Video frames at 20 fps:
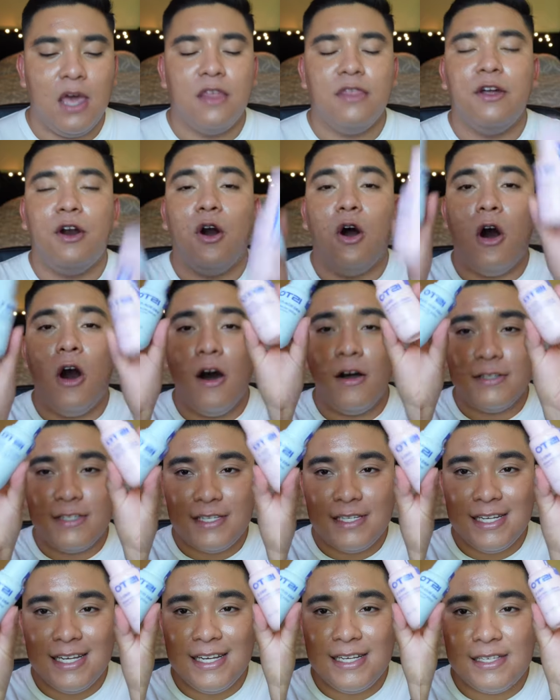Their
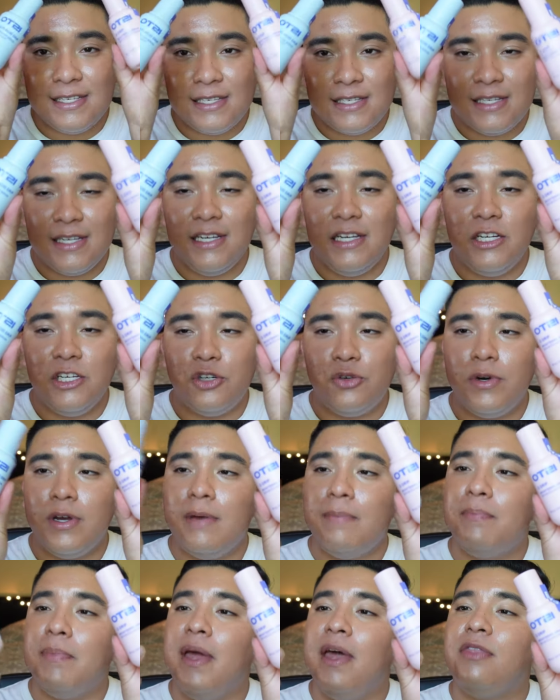Otzi C
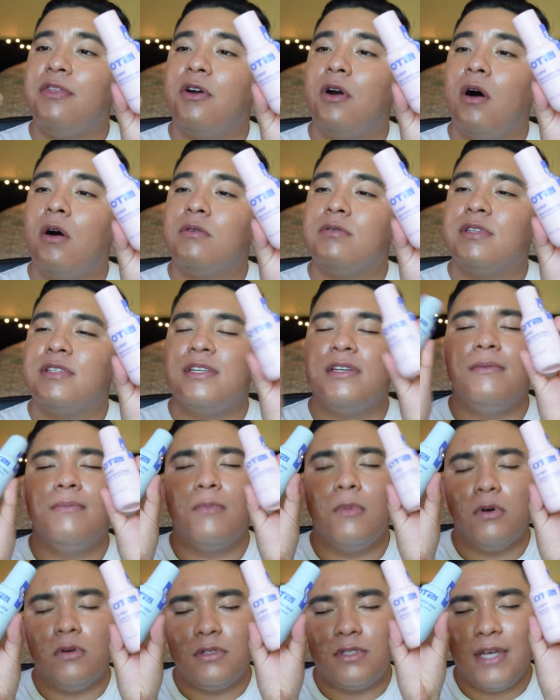Drip and their Otzi
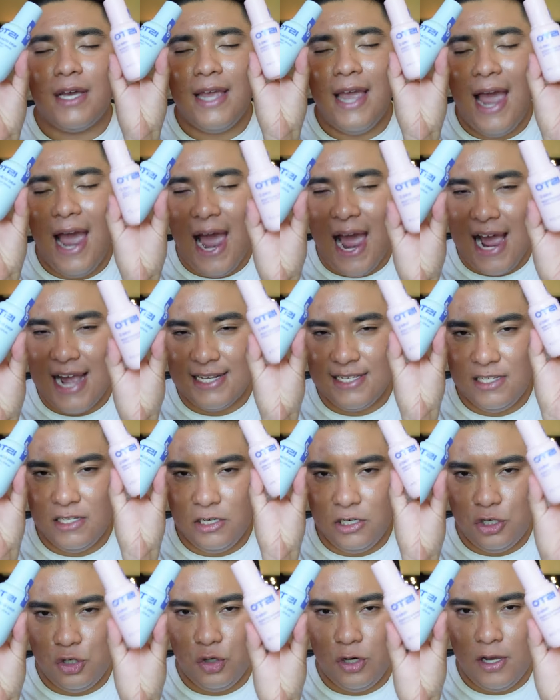Multi
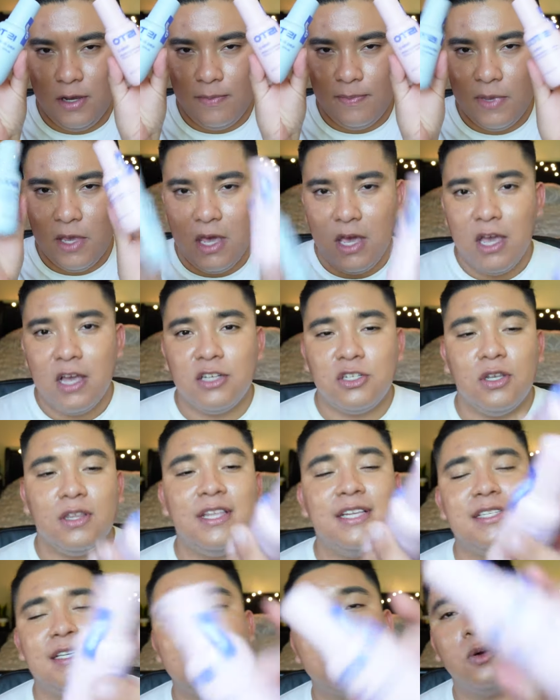Acid Drip. So
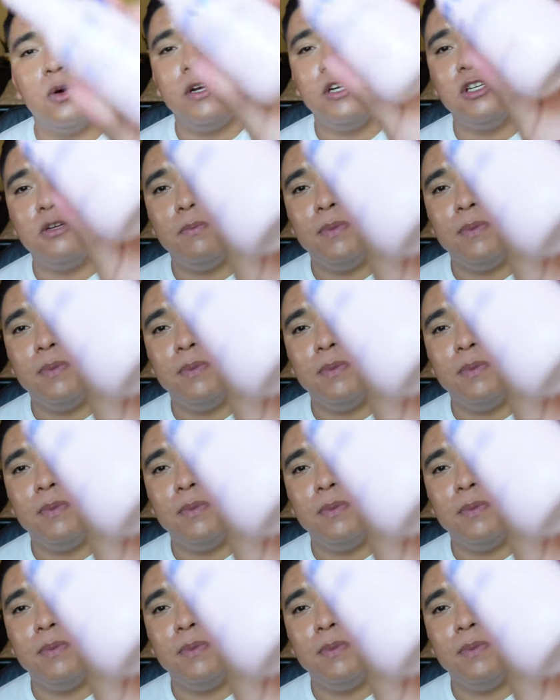this is going to